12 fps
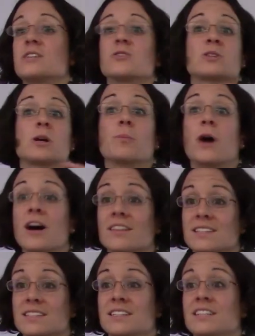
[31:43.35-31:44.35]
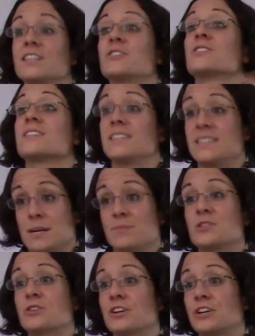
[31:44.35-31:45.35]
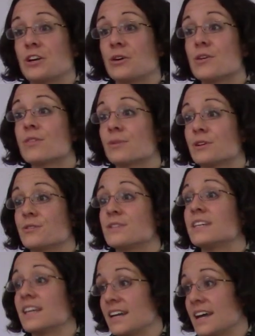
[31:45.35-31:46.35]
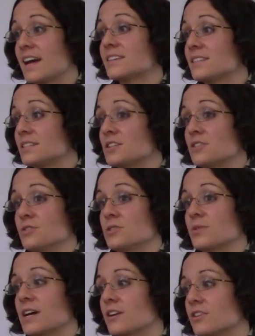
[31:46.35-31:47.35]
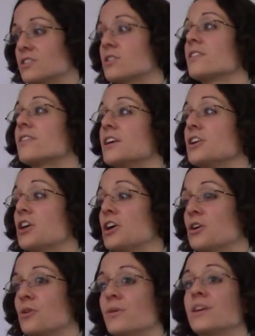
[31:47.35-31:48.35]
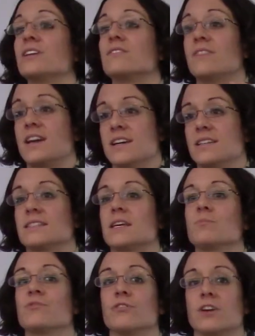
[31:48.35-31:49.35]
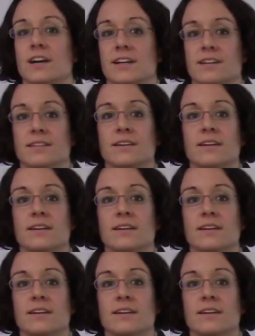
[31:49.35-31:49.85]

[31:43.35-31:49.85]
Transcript: Here's our policy. Here's the steps you're going to go through to get access to those records so that they know in advance, up front,